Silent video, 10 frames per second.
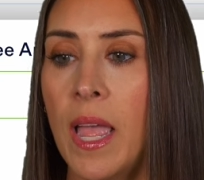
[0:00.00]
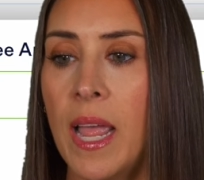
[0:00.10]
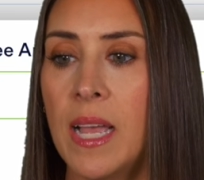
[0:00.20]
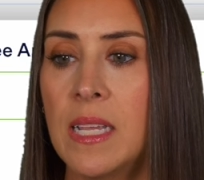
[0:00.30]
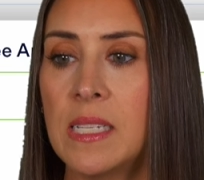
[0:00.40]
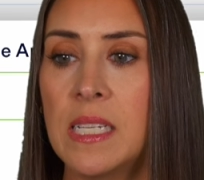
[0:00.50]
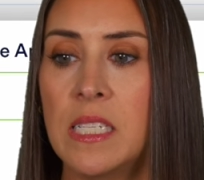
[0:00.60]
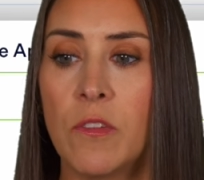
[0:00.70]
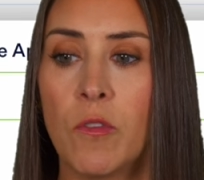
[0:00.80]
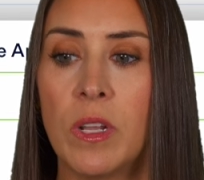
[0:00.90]
as
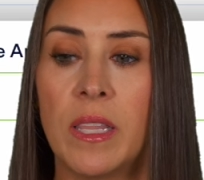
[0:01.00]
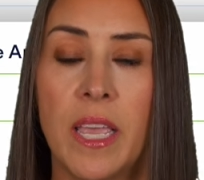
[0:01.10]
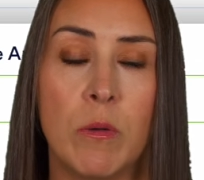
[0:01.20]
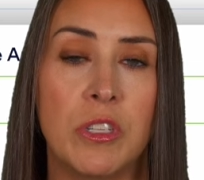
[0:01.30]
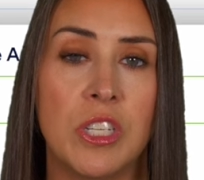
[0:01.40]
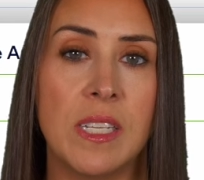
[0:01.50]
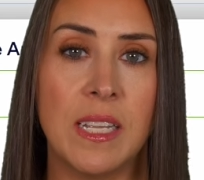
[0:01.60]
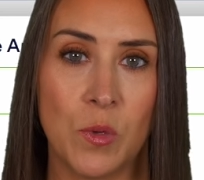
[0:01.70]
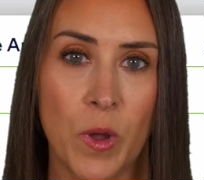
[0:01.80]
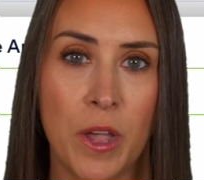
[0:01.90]
different languages
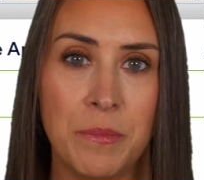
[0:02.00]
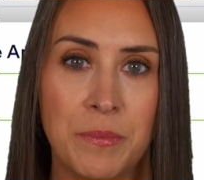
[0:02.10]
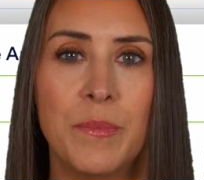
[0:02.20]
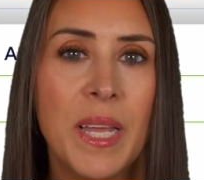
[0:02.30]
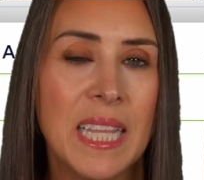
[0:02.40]
as well. But